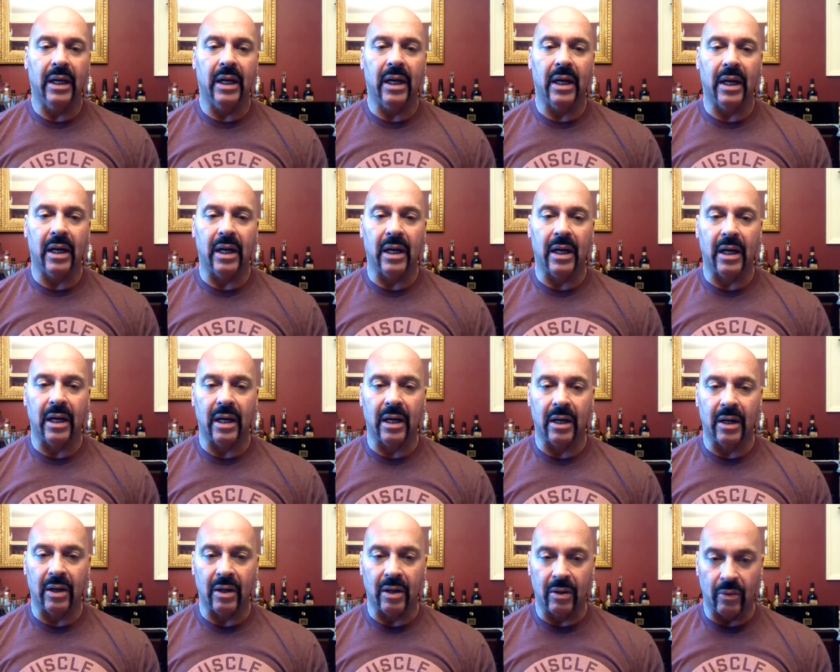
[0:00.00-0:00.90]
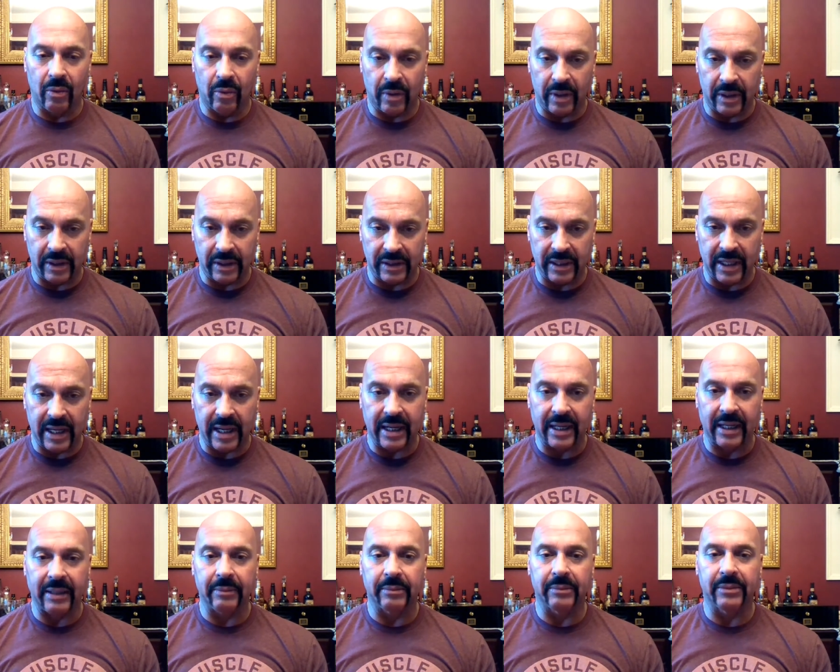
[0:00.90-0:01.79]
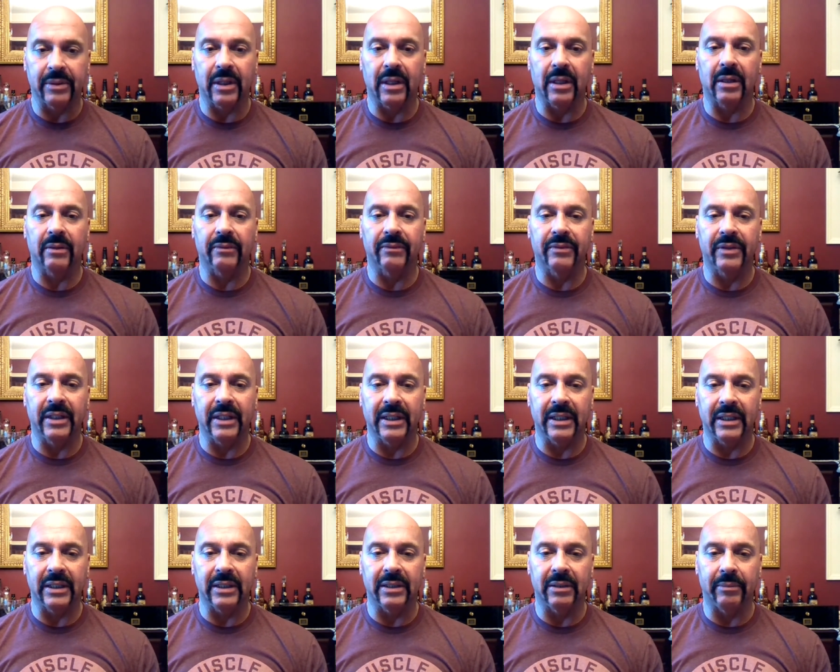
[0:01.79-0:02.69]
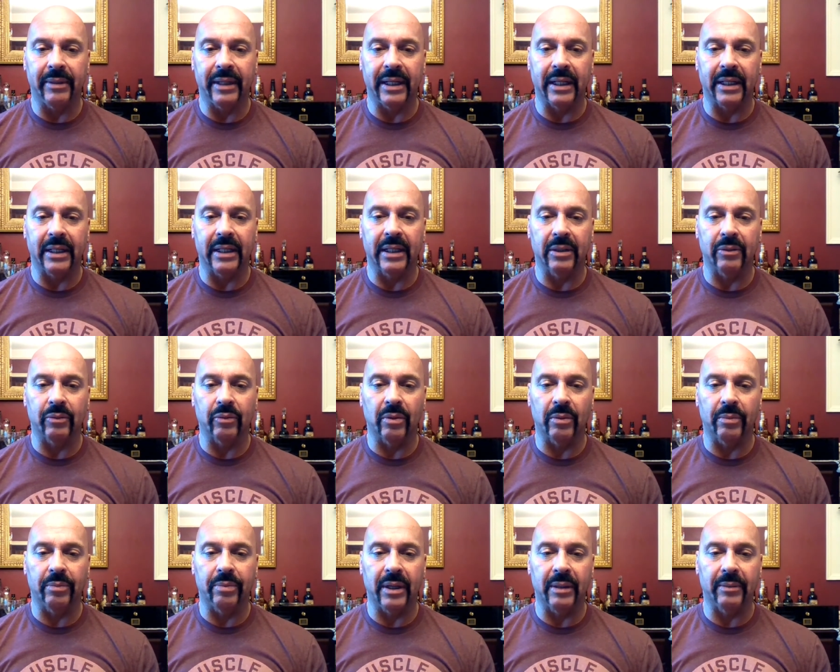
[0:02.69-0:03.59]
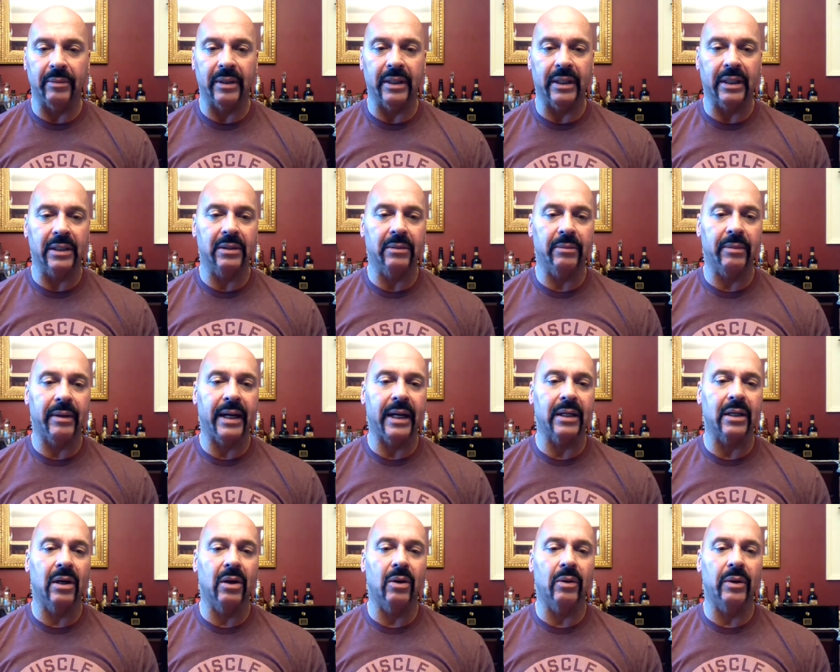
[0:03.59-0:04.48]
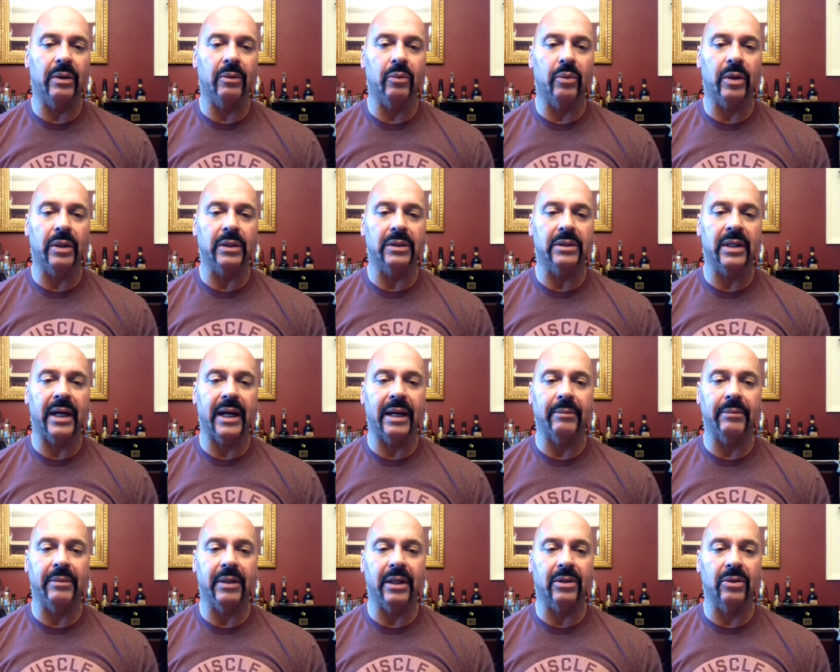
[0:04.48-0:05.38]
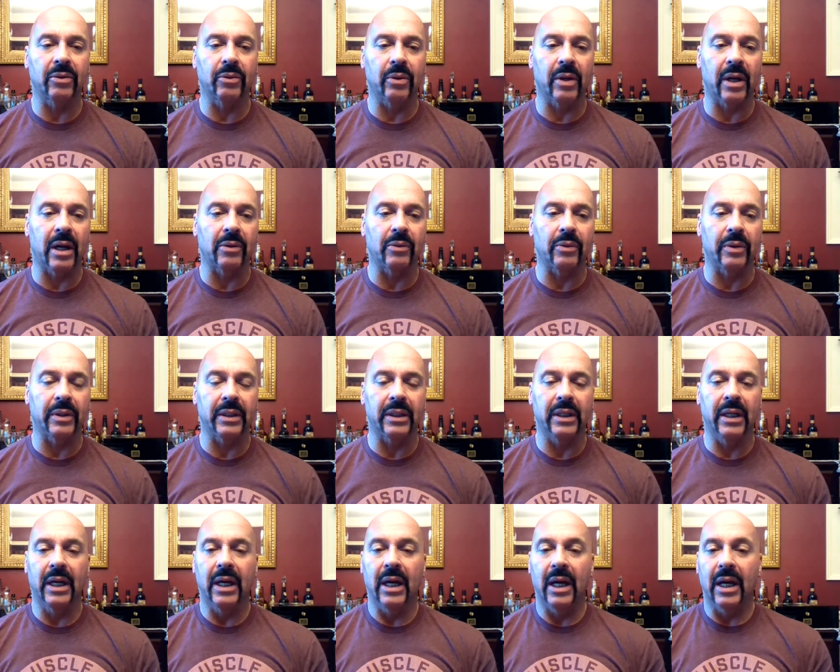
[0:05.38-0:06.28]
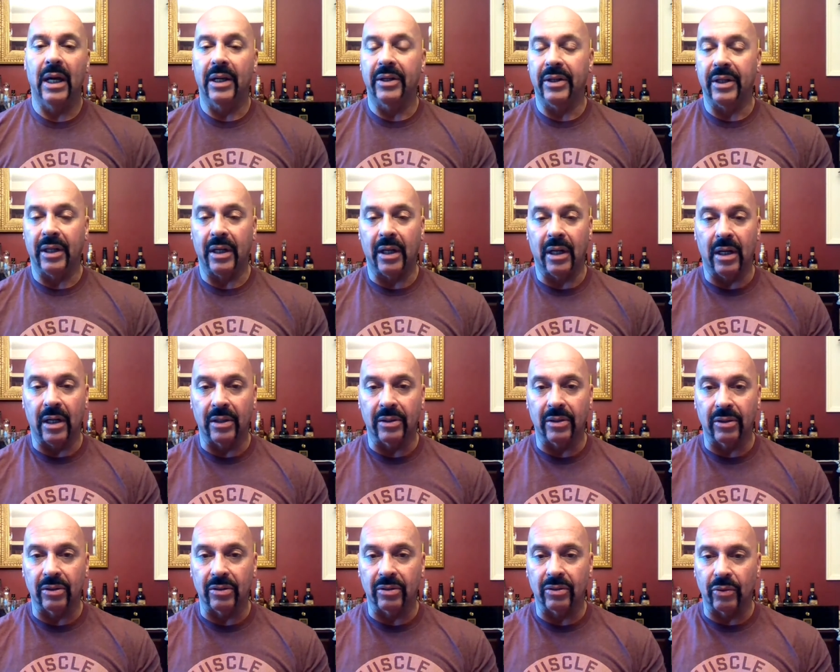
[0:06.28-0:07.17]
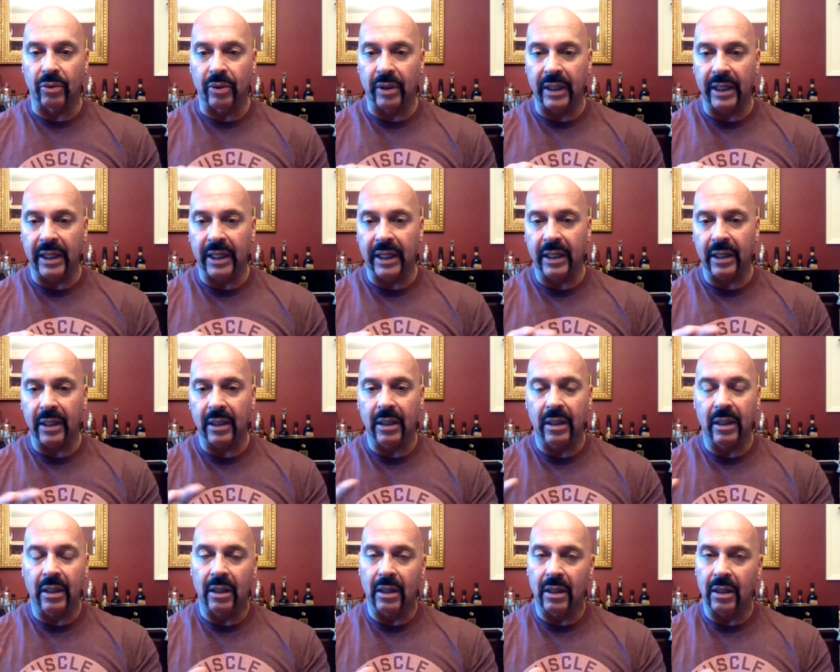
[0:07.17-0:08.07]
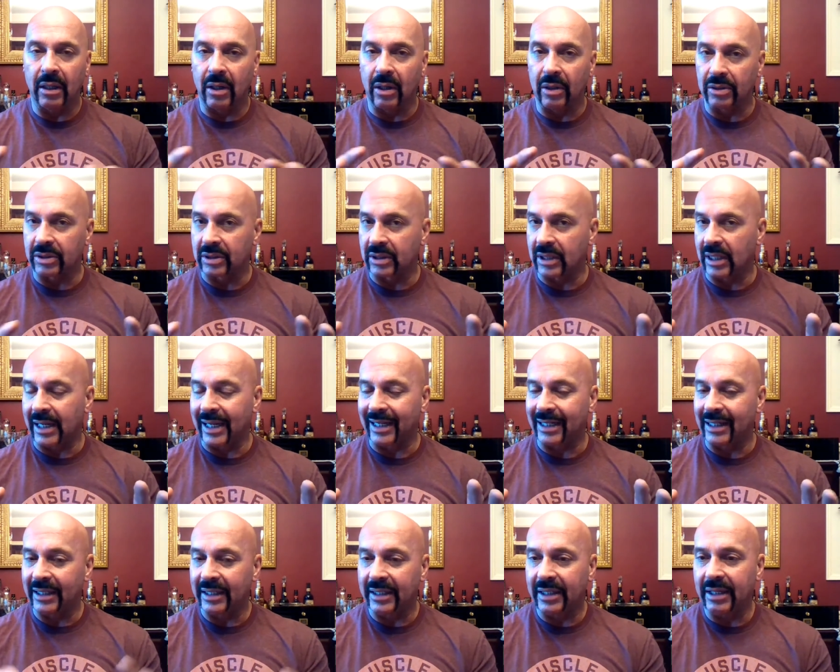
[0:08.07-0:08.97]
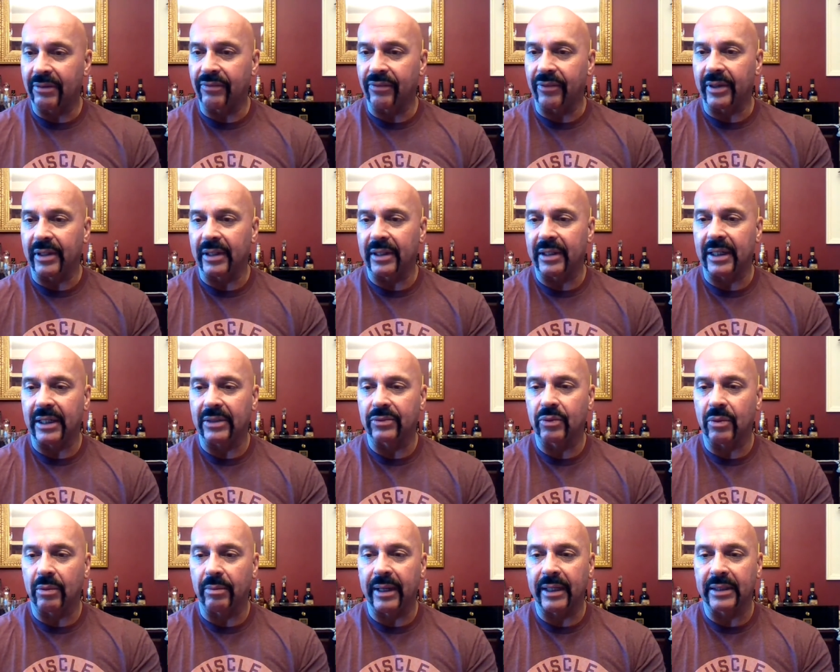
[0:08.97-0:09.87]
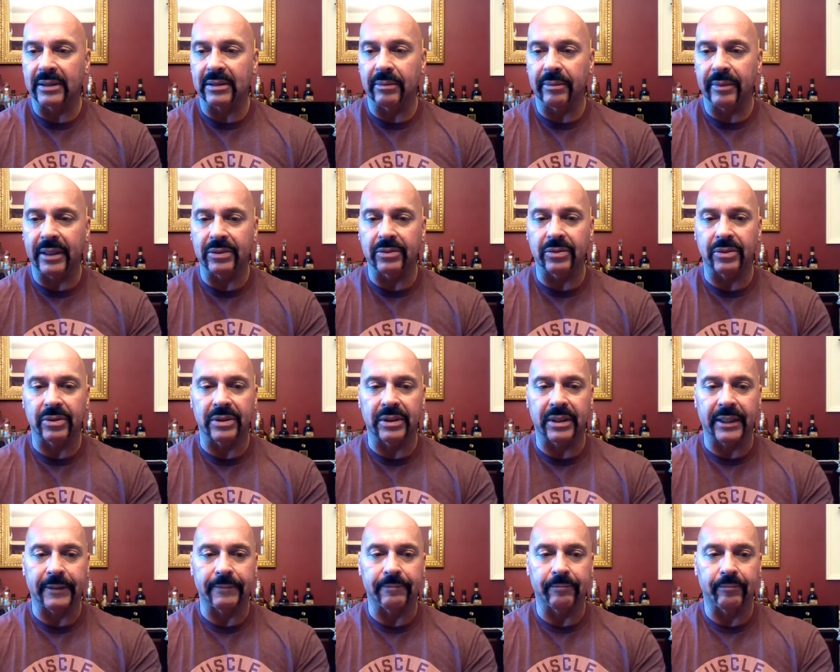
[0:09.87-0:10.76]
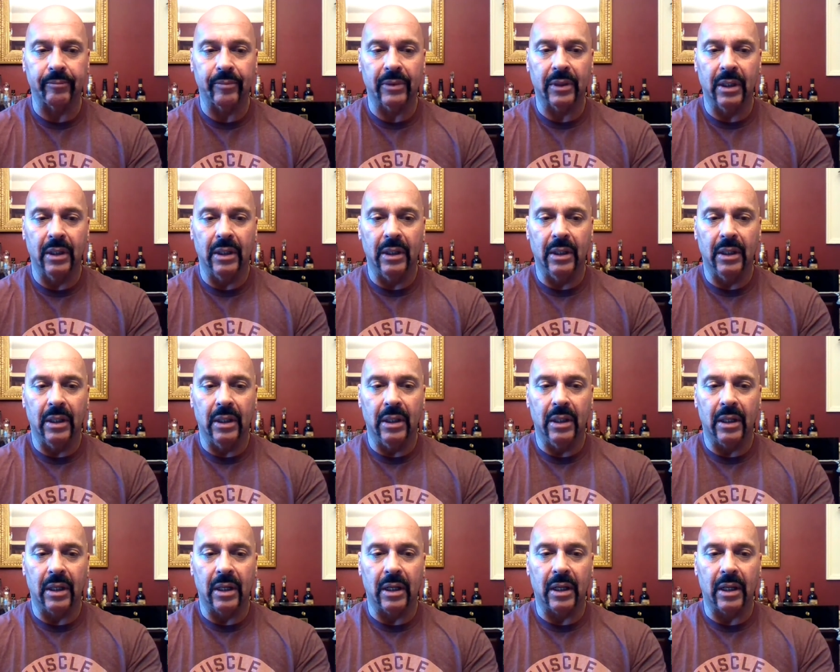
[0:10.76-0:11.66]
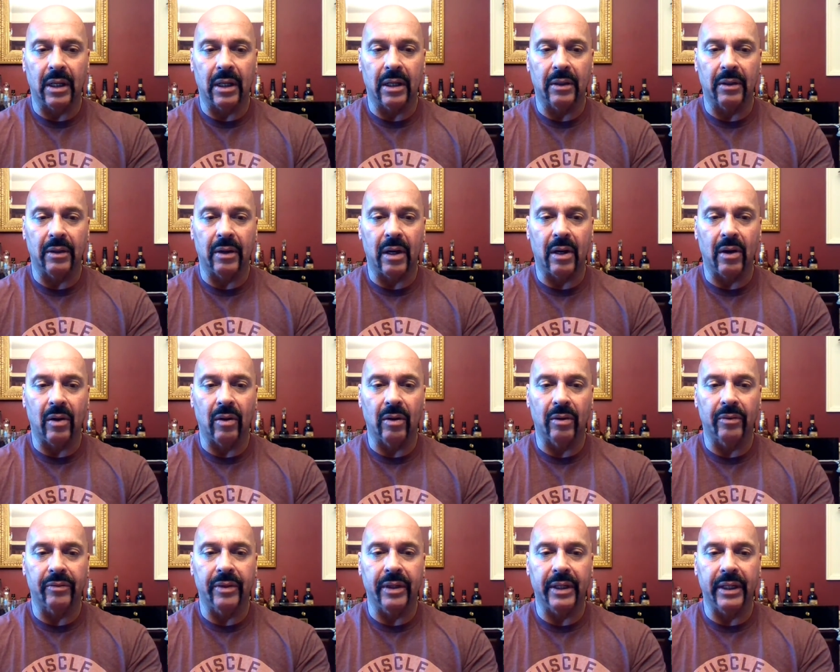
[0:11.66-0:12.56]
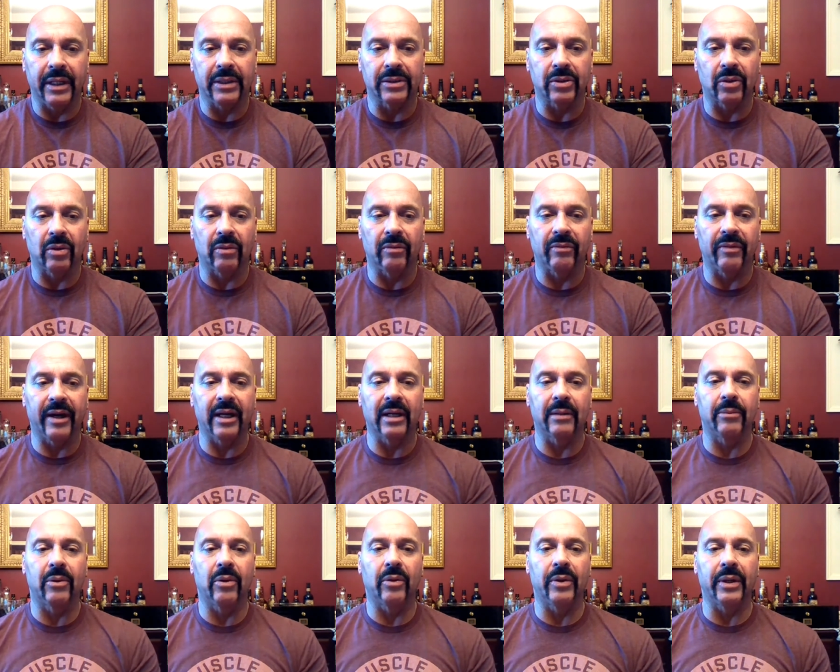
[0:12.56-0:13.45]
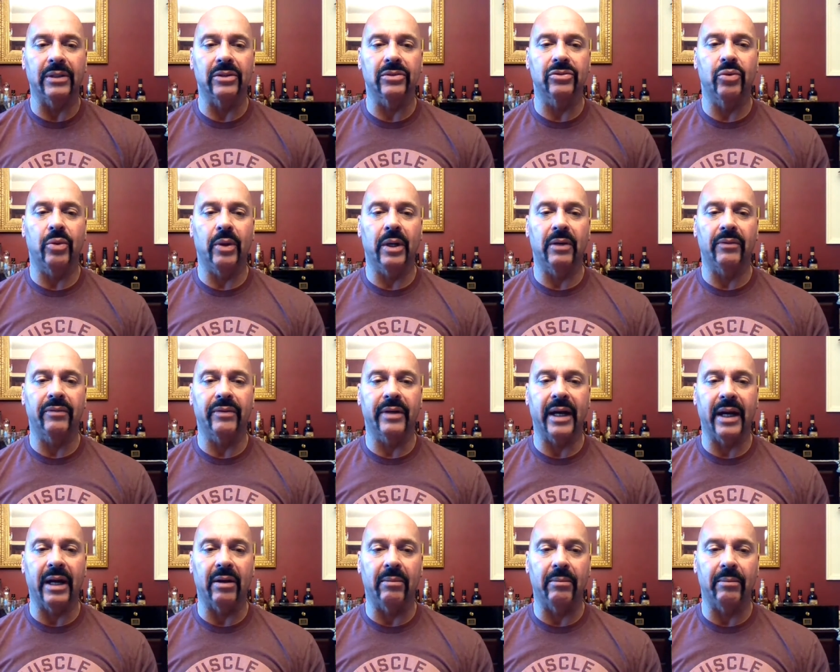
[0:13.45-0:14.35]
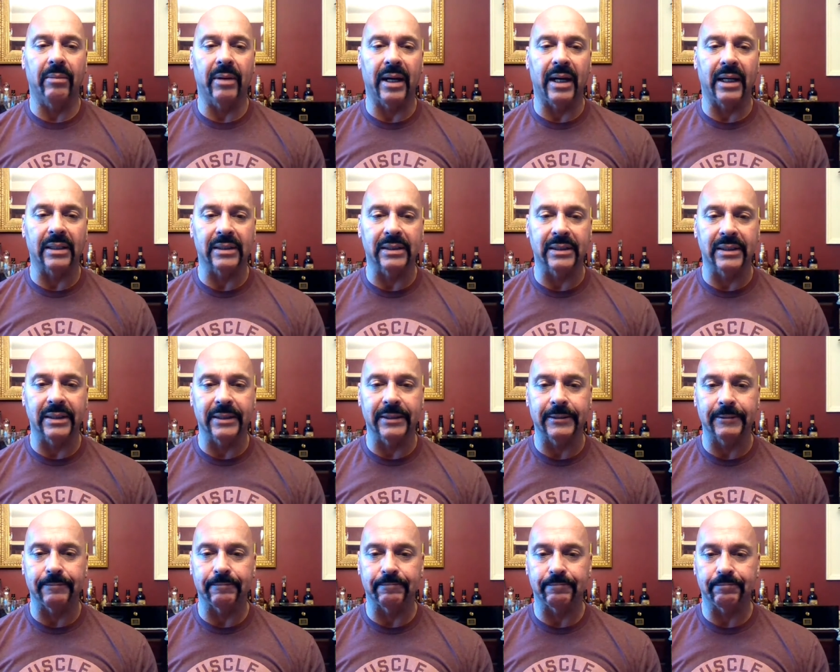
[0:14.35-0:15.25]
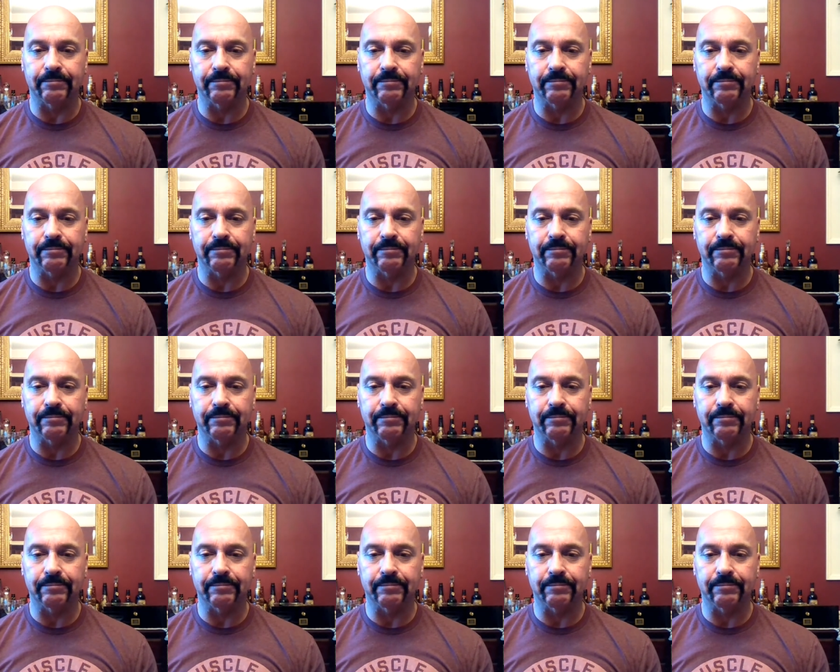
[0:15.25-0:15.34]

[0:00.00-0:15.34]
uh, one time of the Dominican Republic tobacco, and one time Nicaraguan. The other three are slightly different, and that's what makes them interesting. Uh, all of these are available in 12 count boxes.